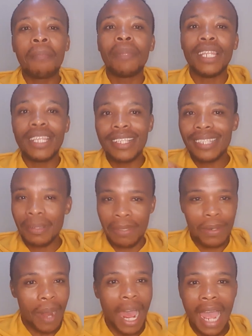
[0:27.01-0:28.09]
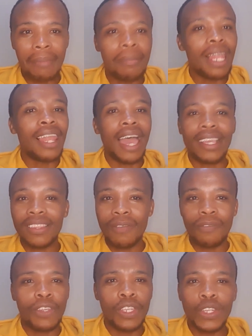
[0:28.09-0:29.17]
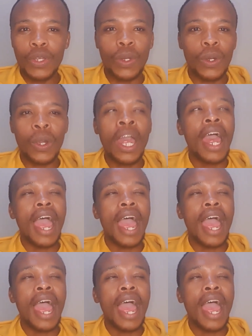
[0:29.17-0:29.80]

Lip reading: please subscribe, like the video,